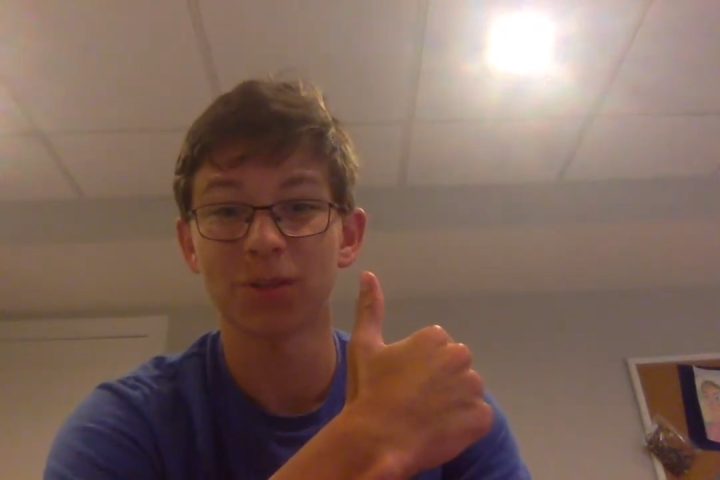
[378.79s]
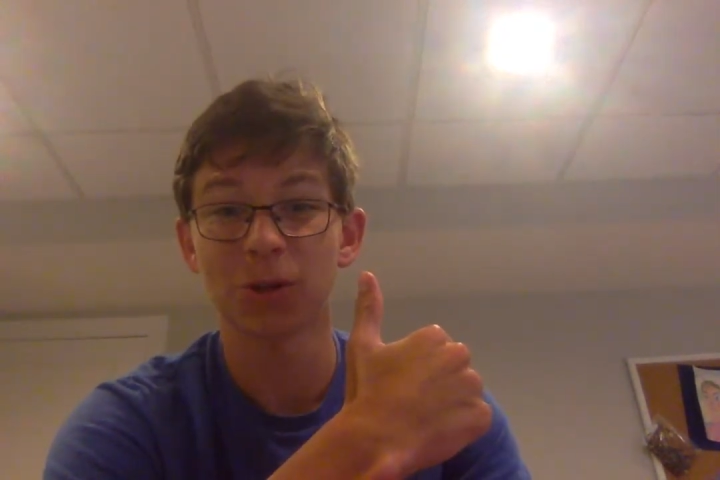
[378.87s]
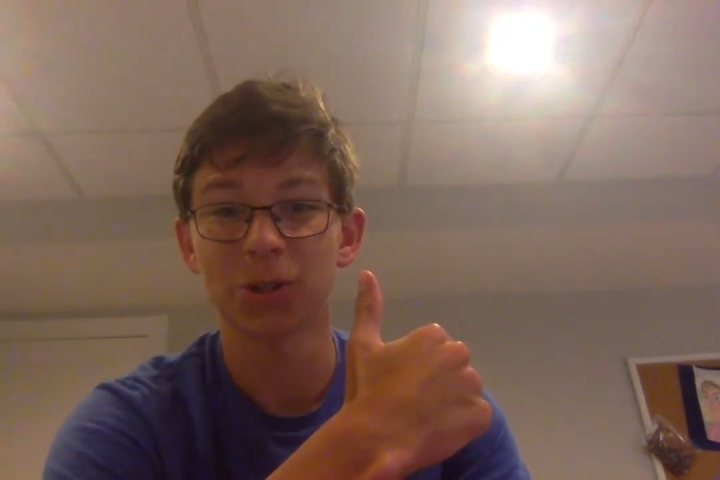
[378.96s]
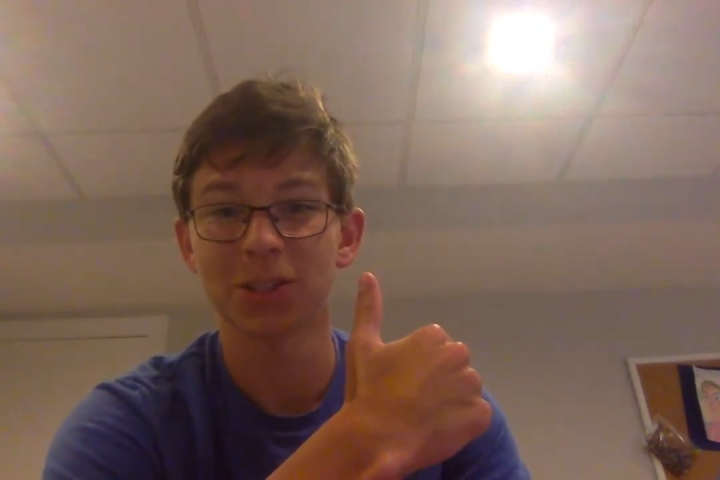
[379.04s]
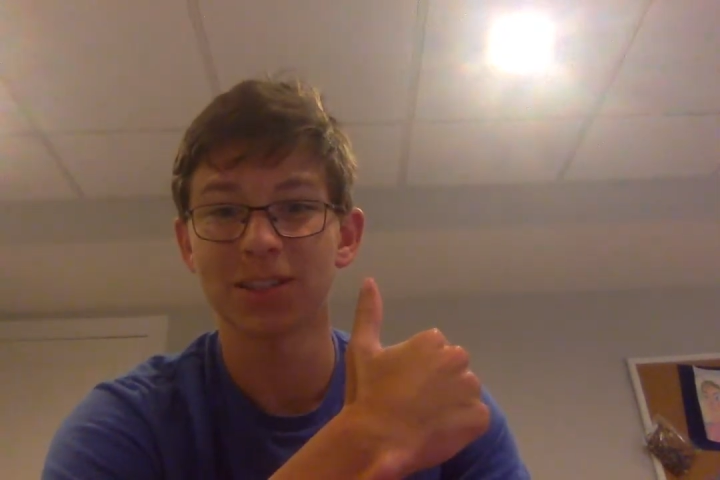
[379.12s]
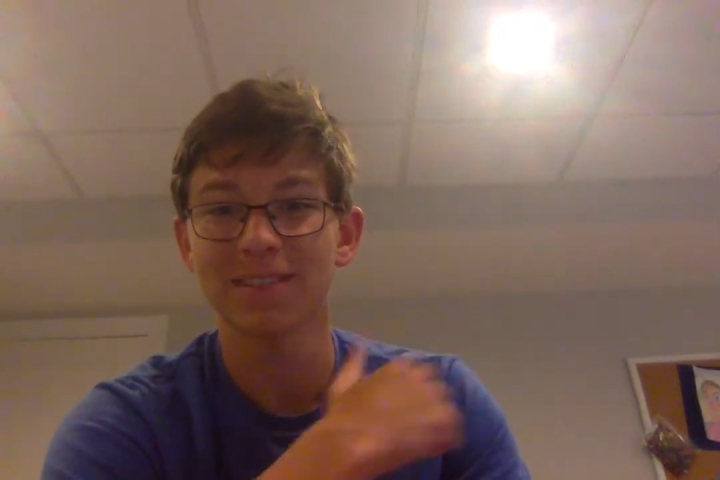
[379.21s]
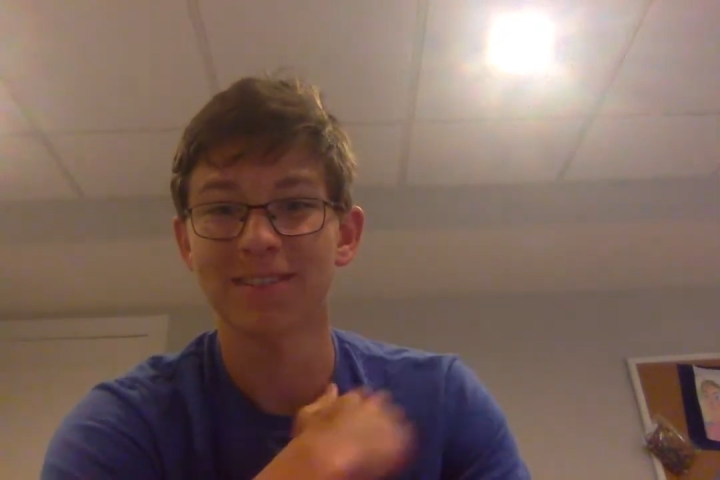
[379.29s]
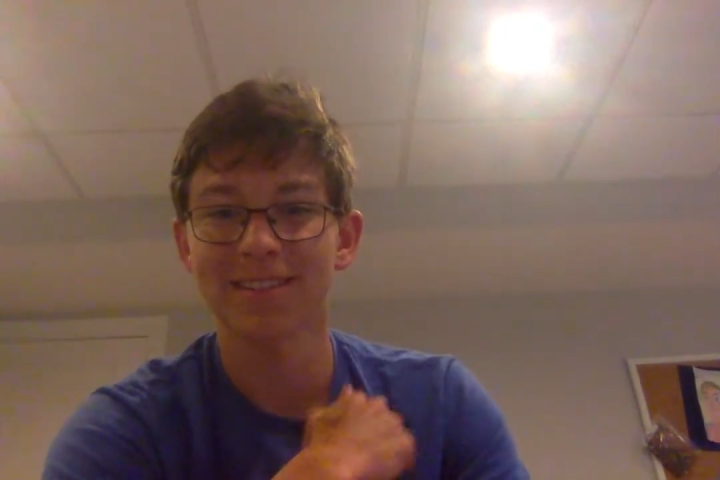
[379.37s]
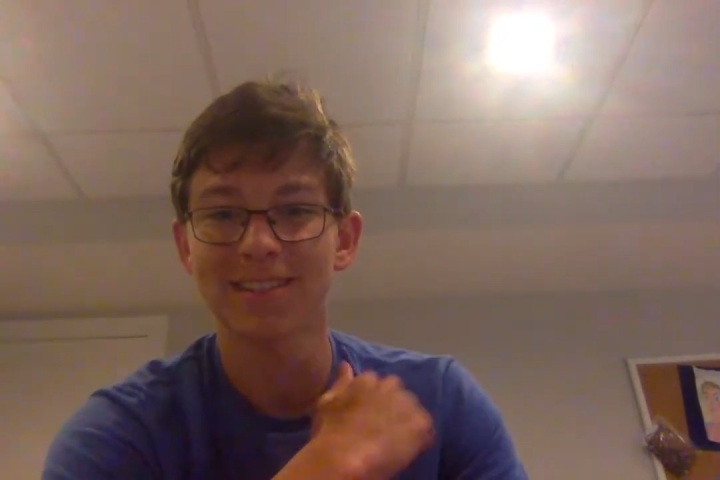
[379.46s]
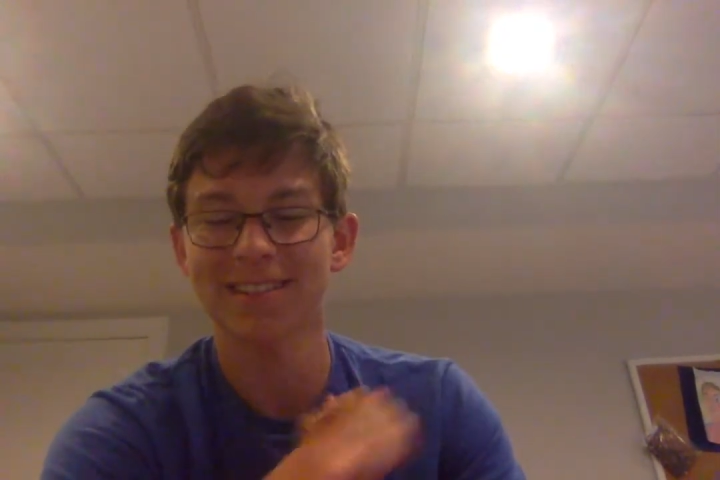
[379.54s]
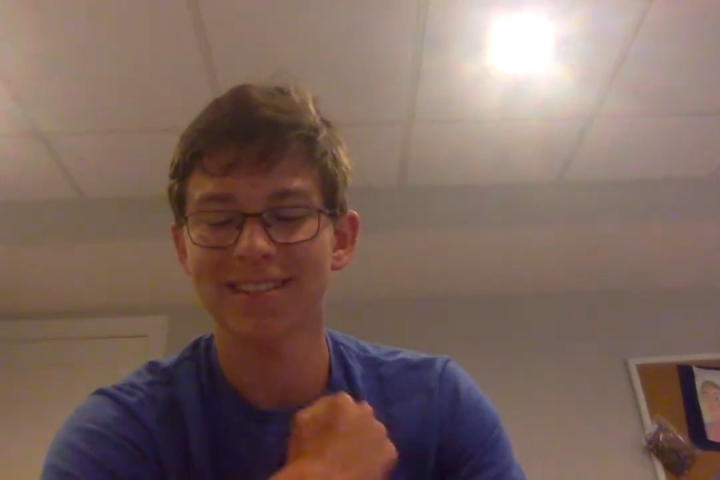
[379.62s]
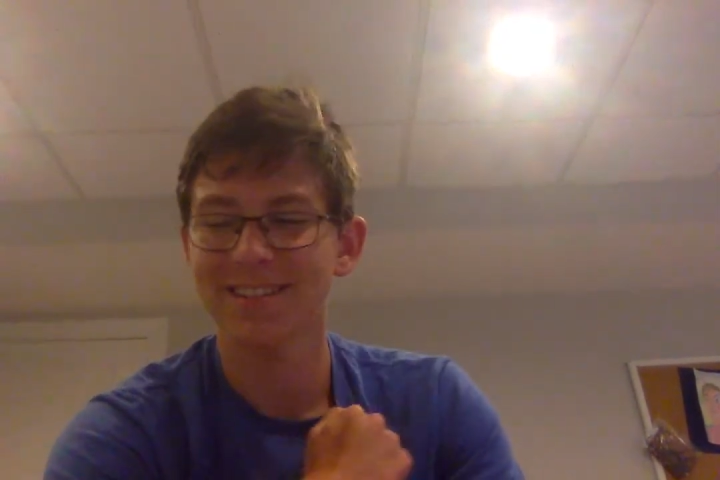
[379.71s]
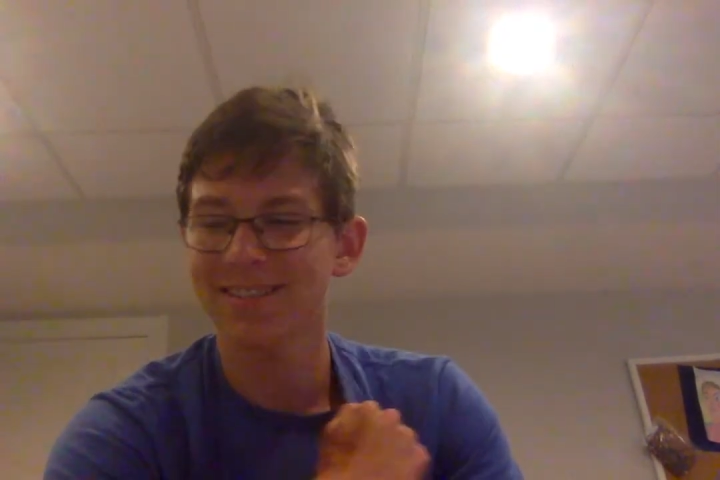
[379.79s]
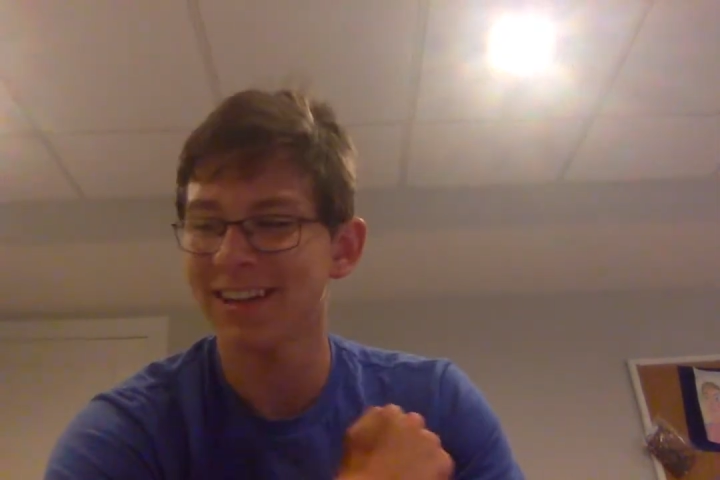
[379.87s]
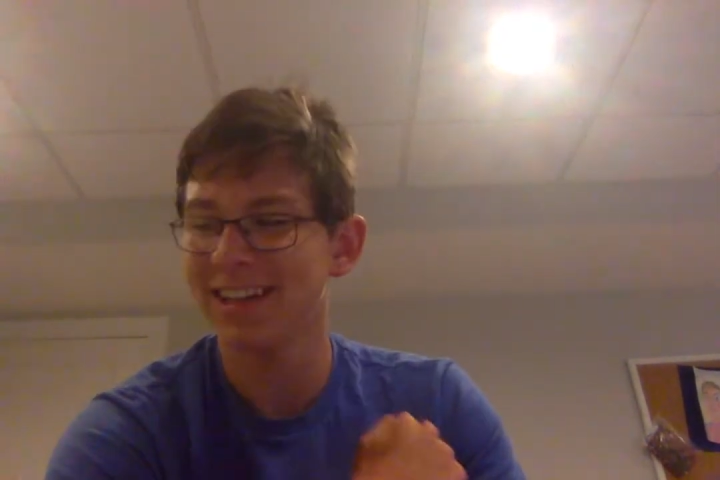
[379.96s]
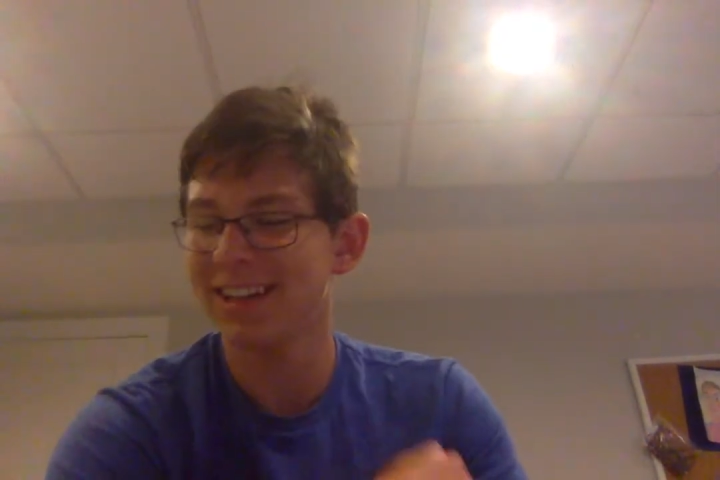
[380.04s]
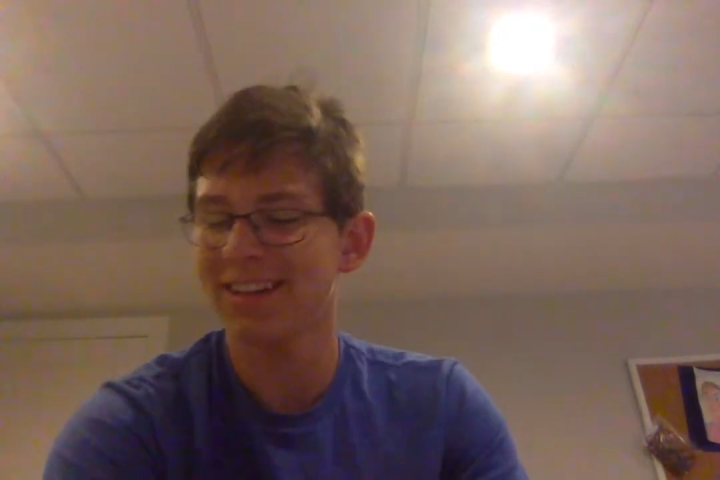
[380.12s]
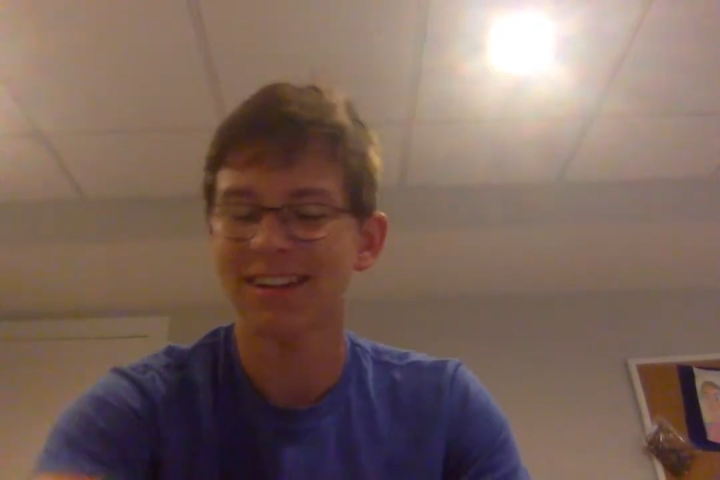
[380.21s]
virgin right
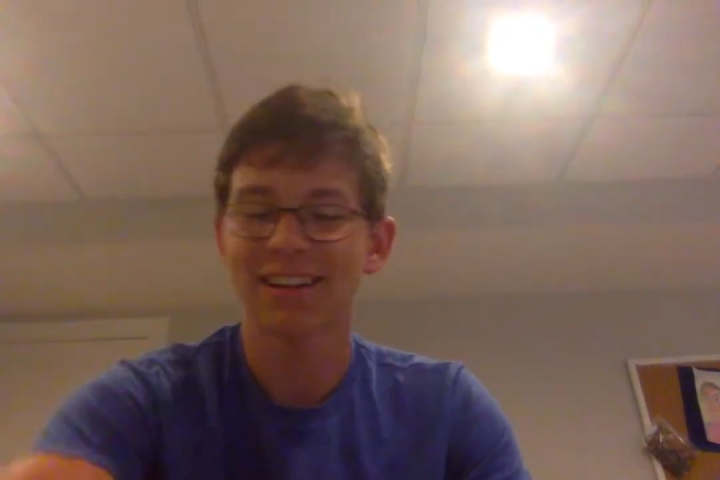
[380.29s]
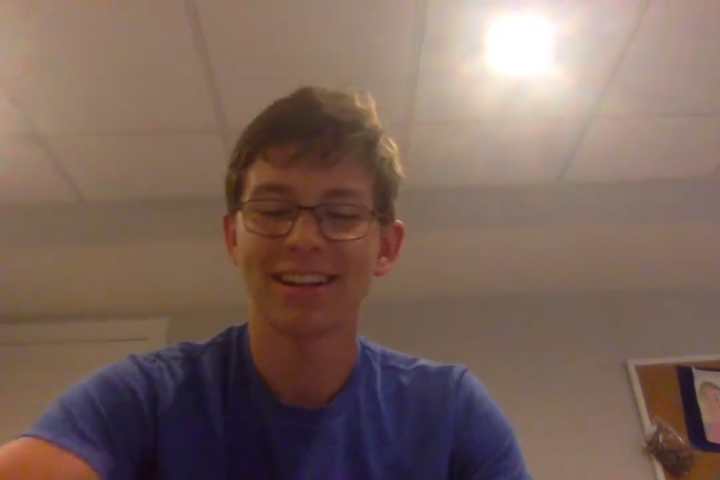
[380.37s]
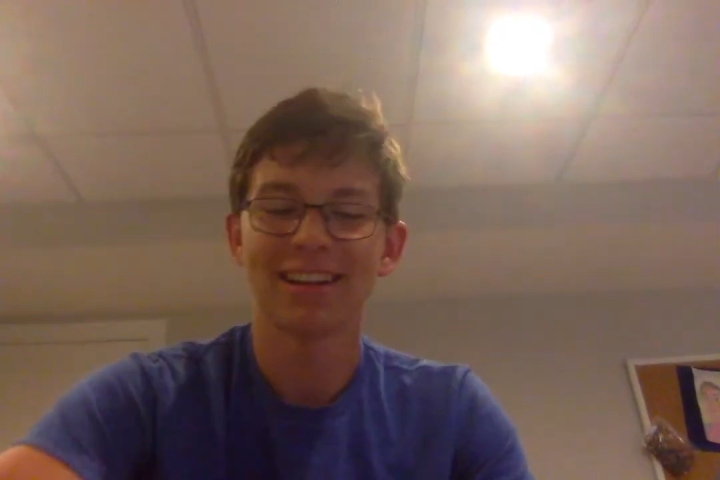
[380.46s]
here.